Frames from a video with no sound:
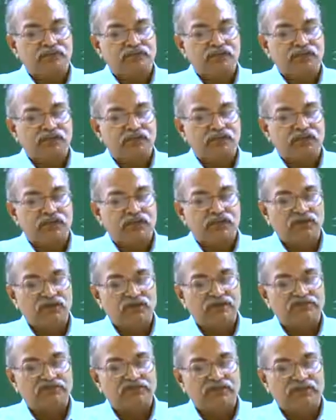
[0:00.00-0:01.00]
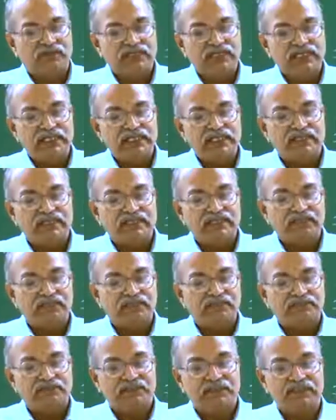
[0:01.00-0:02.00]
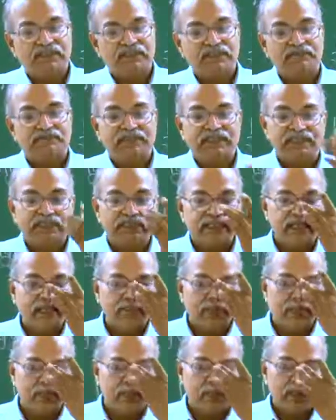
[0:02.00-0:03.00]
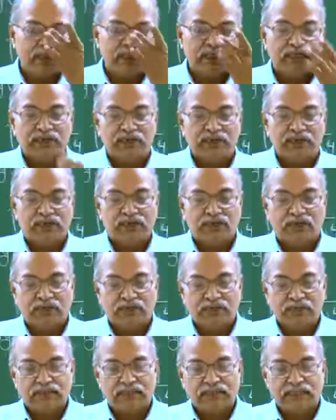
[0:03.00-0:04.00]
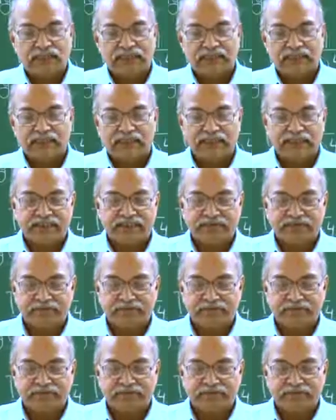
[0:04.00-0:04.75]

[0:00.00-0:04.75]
So now you have 3 layers of this cellophane tape on the glass slide.